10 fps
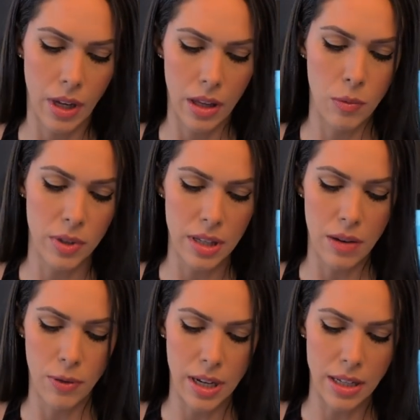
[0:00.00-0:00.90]
and then we'll see
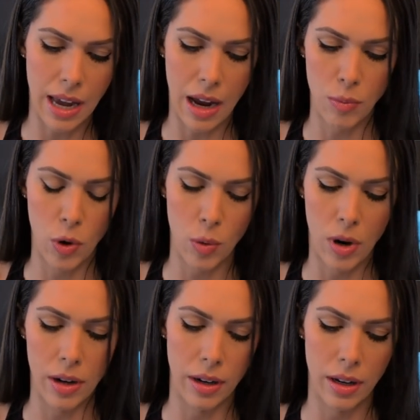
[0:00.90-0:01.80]
if we need to add more
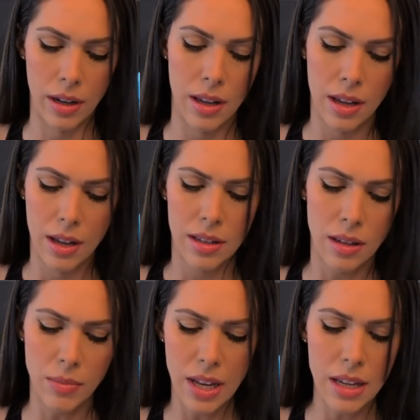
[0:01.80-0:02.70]
water.
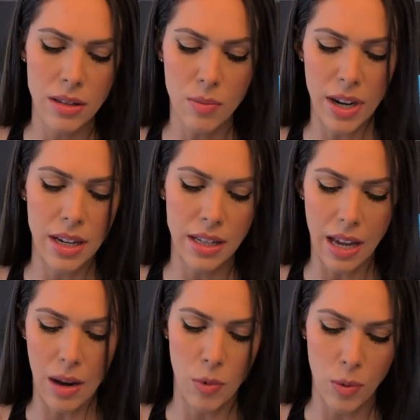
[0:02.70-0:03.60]
Some days you might need to
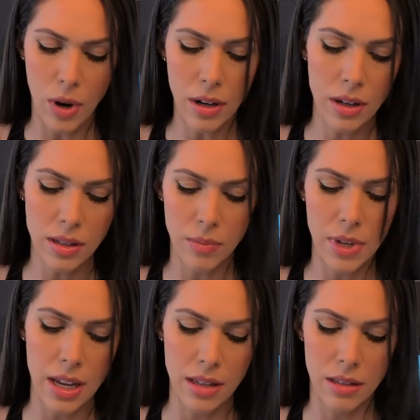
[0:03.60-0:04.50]
add more water, some
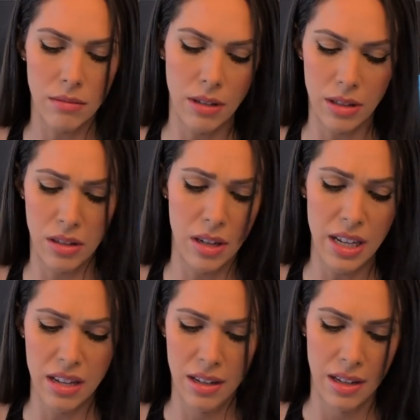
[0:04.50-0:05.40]
days it's
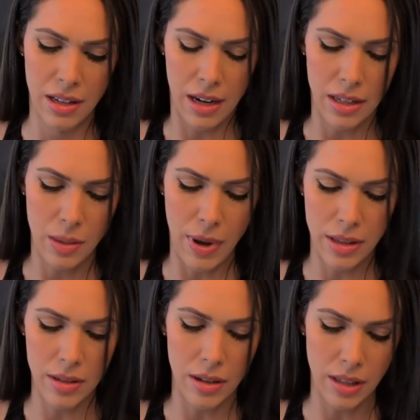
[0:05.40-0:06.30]
good. Kind of
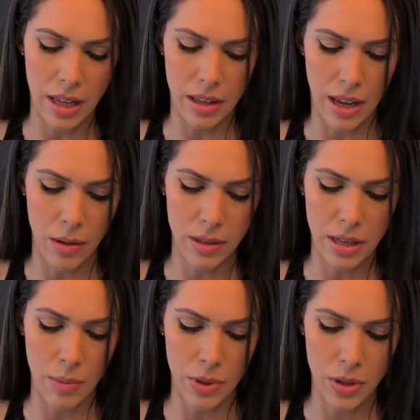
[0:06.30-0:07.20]
depends on like the house
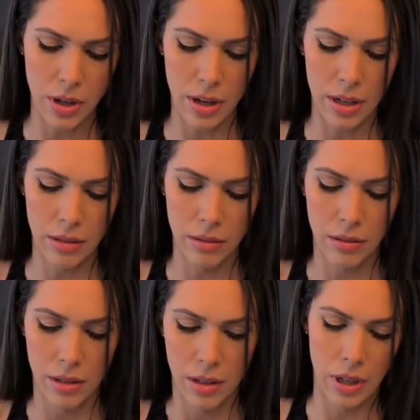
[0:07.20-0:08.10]
temperature and
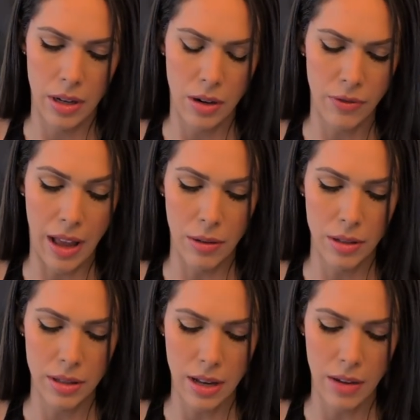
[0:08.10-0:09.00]
any flour
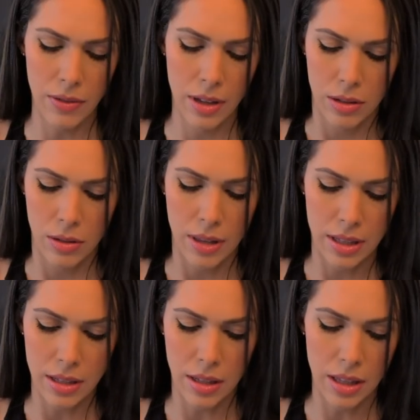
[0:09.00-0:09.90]
and stuff. So
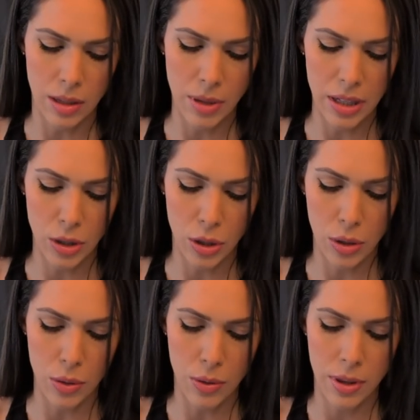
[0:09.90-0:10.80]
this is a little bit
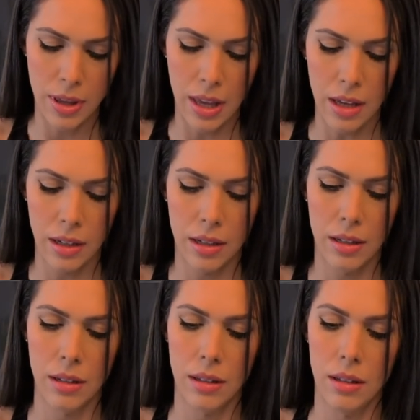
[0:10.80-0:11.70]
too
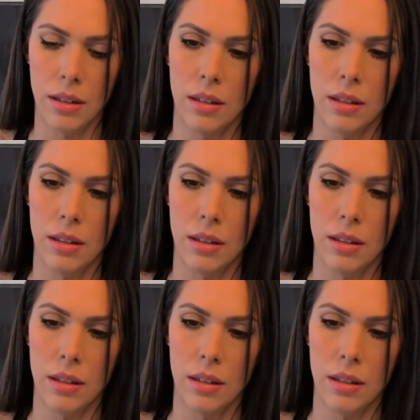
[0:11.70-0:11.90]
thick.